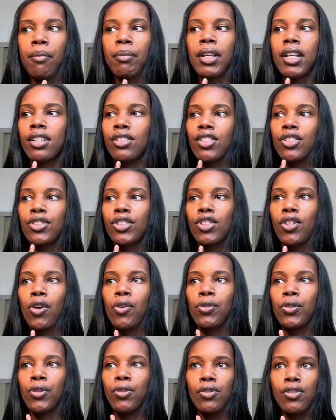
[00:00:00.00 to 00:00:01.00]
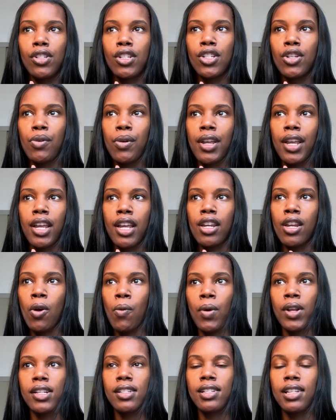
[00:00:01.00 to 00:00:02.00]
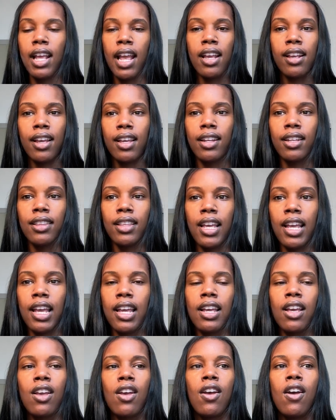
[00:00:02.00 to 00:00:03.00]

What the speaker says: because they're so used to doing it and no one's saying anything.